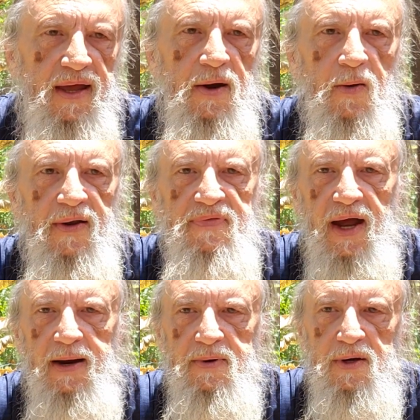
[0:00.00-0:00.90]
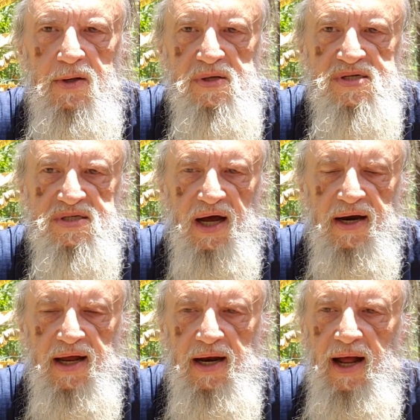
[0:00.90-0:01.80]
you don't have time to do the
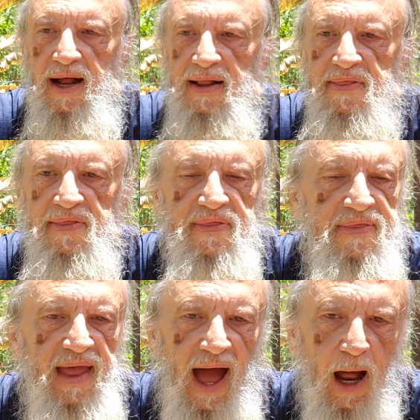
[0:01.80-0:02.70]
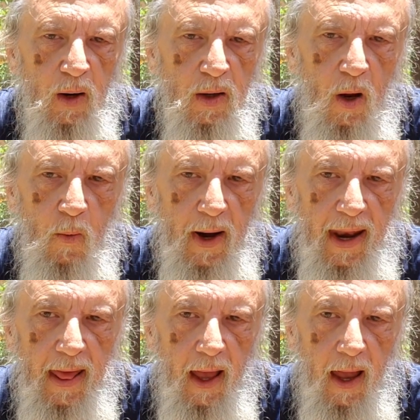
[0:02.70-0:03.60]
studying, download it.